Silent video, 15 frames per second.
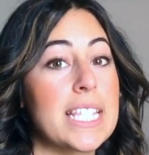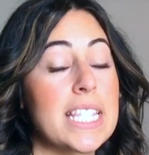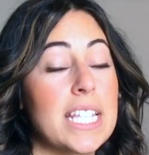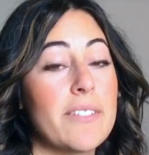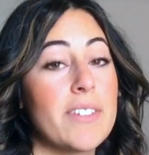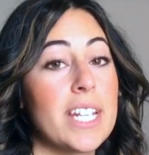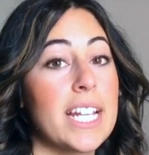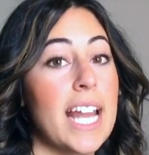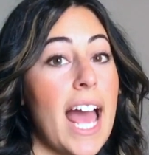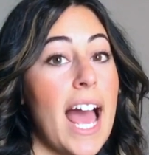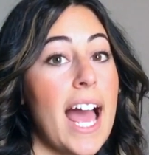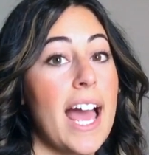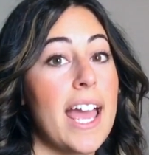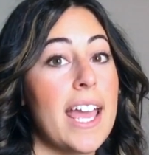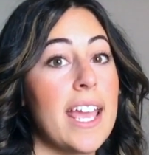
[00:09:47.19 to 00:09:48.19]
Steven and
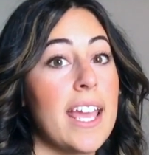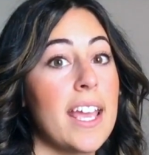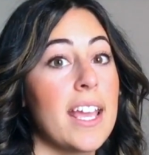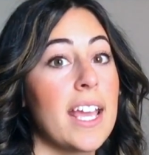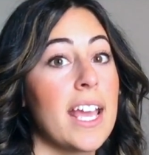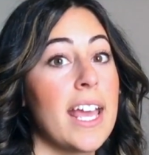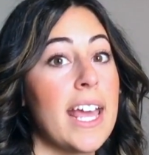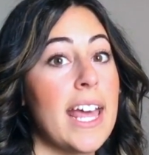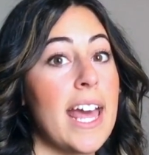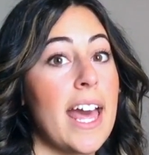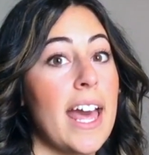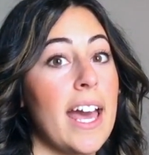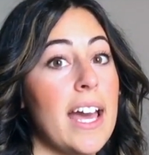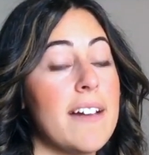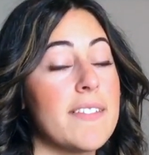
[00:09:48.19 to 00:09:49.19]
I
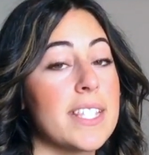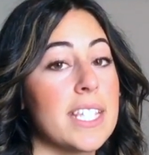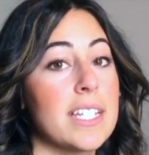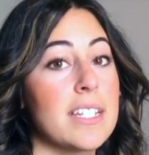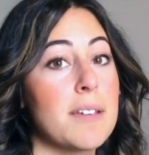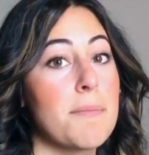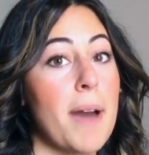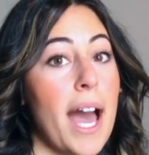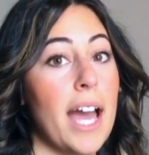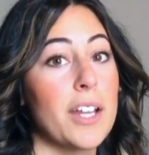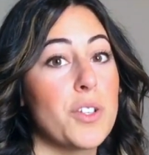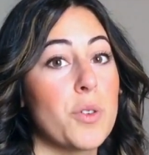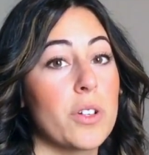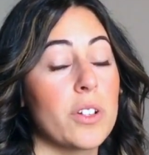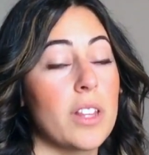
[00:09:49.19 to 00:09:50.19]
have said goodbye
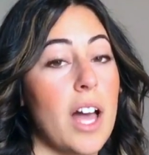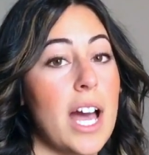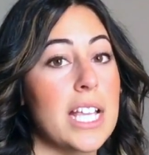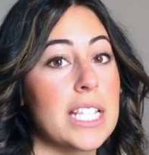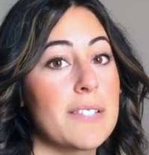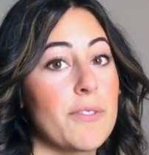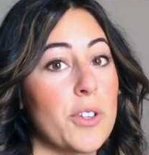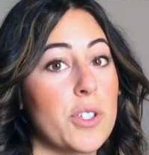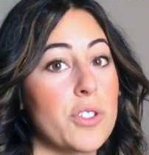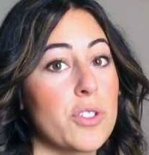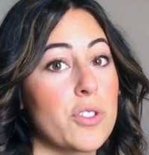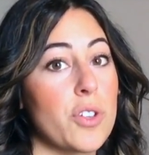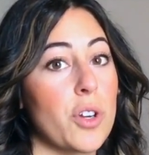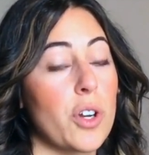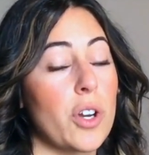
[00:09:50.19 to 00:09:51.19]
to our last
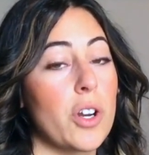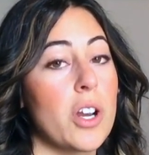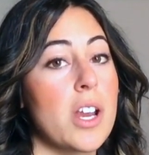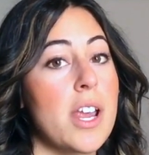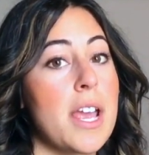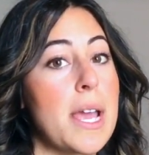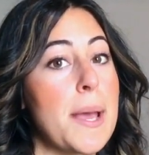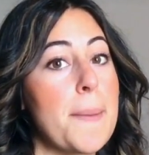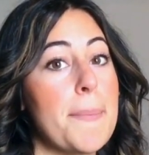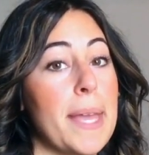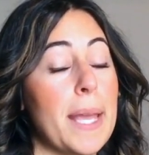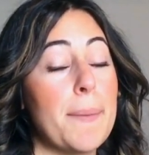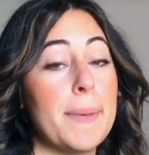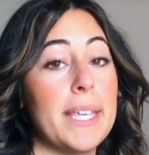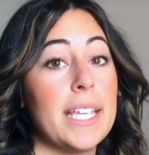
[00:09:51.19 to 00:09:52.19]
foster
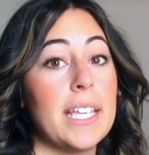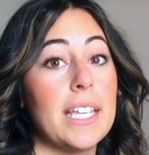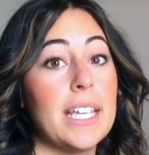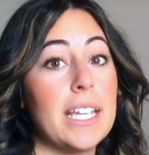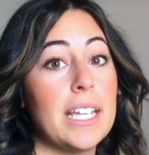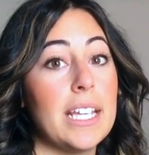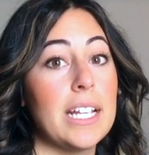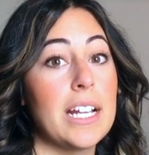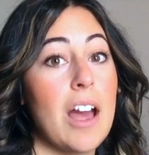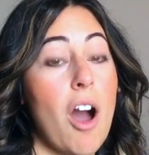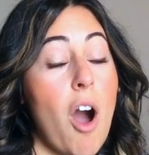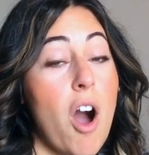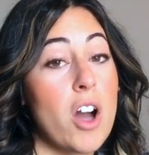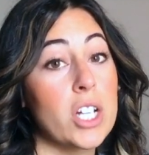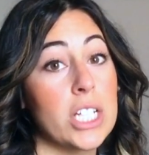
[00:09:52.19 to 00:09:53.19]
baby in
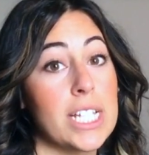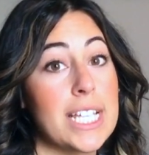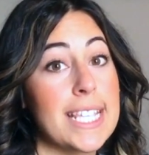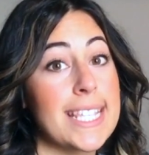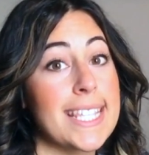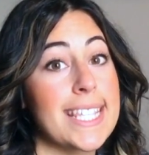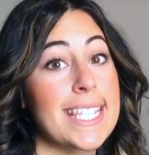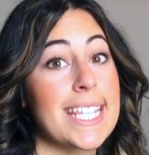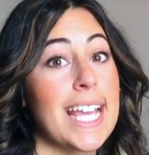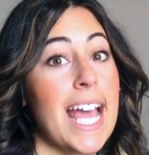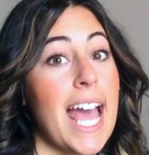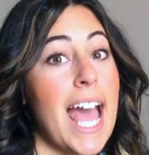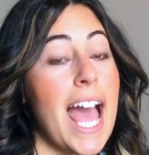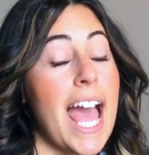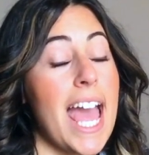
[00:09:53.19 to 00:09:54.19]
August,
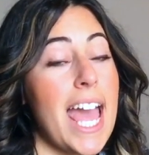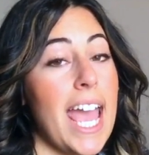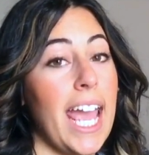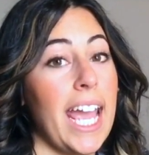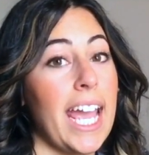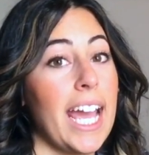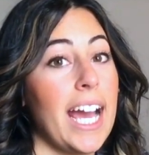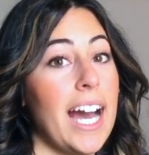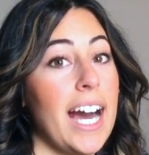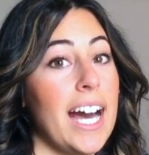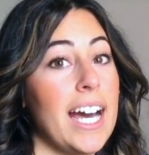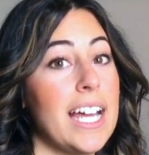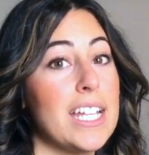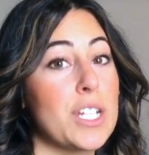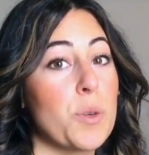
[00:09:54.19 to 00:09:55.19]

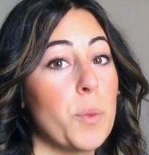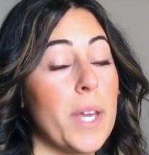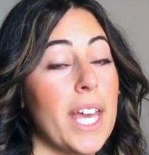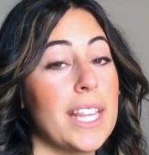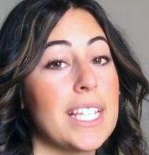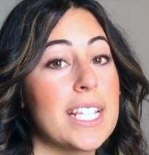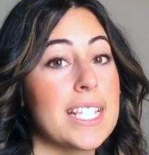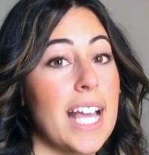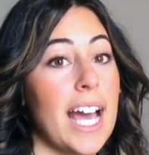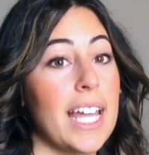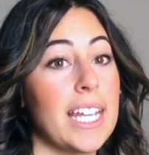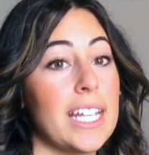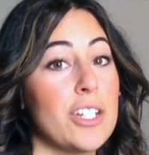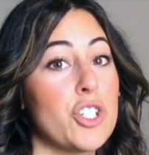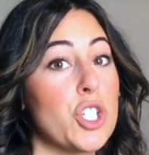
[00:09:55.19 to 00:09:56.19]
and we had
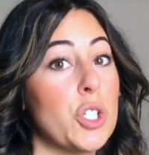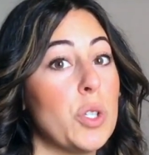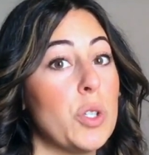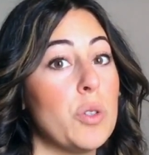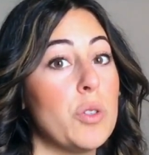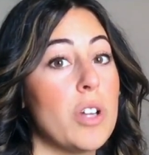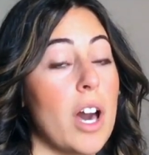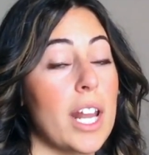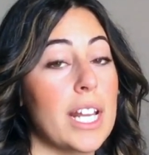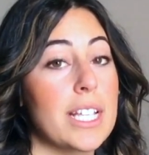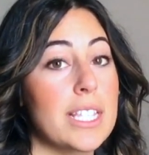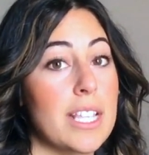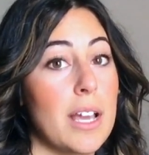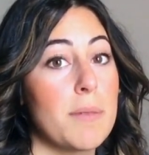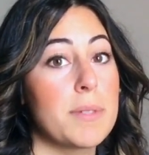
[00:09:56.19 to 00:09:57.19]
decided to not
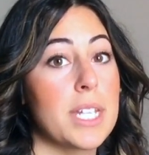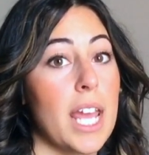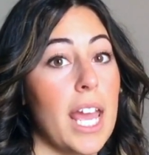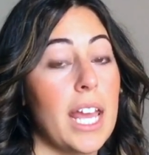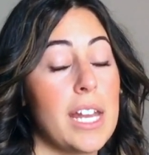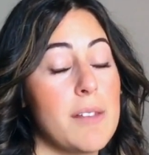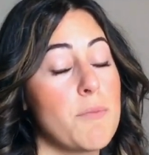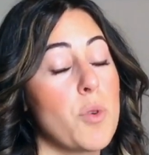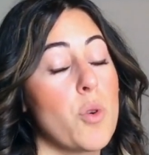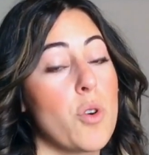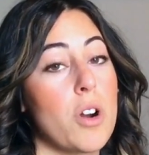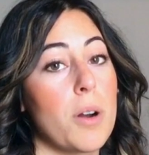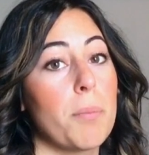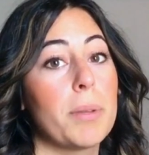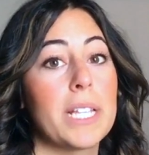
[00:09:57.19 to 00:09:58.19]
accept any
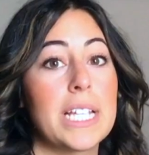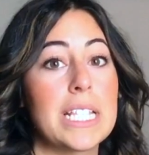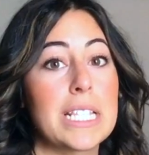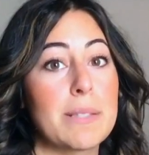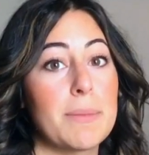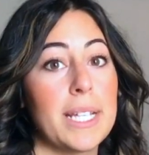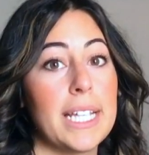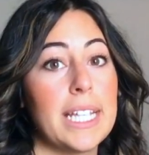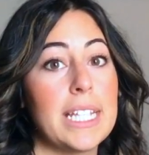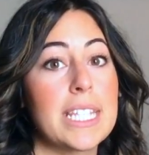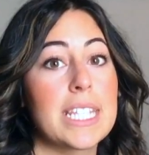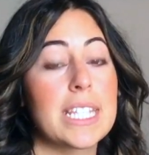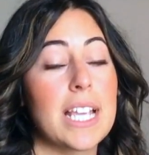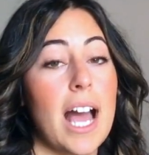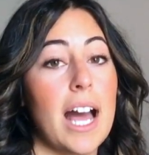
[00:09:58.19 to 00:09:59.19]
more placements
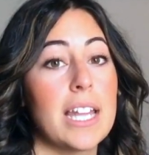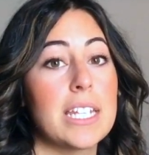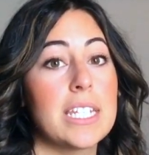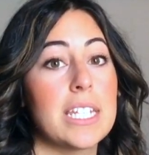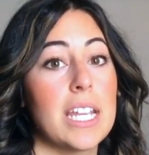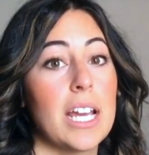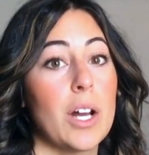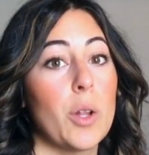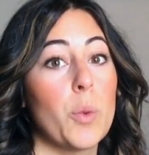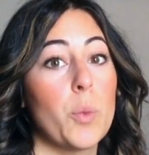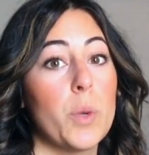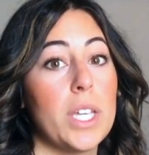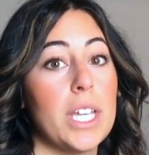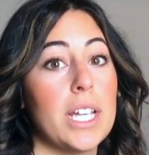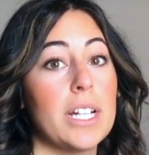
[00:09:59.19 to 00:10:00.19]
until
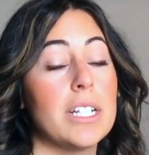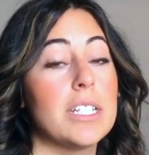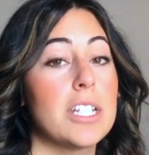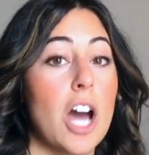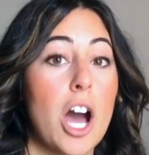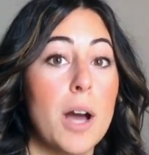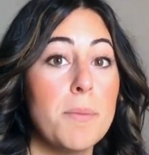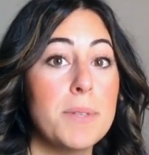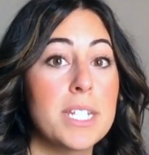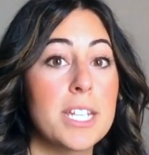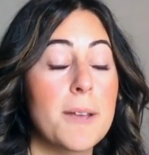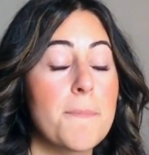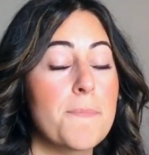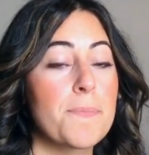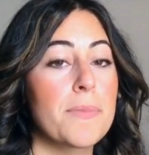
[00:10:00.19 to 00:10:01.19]
we adopt.
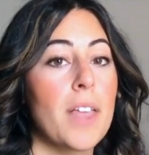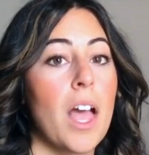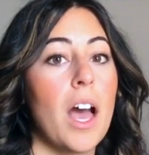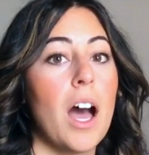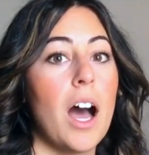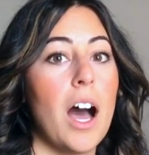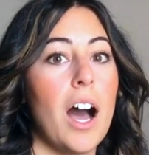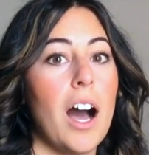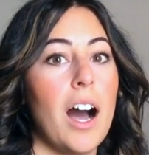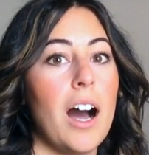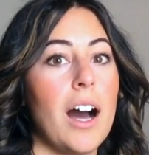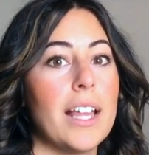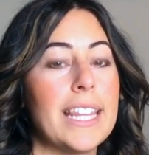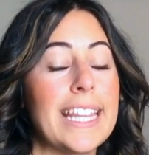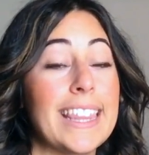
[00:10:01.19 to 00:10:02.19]

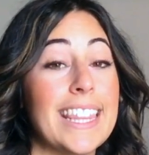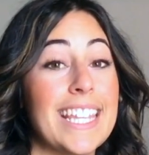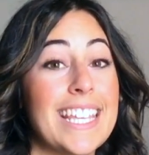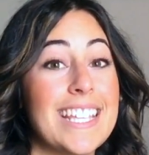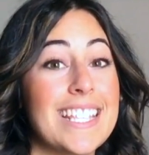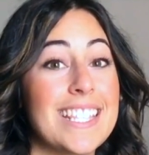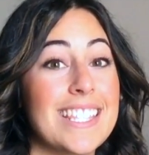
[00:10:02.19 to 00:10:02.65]
The thing is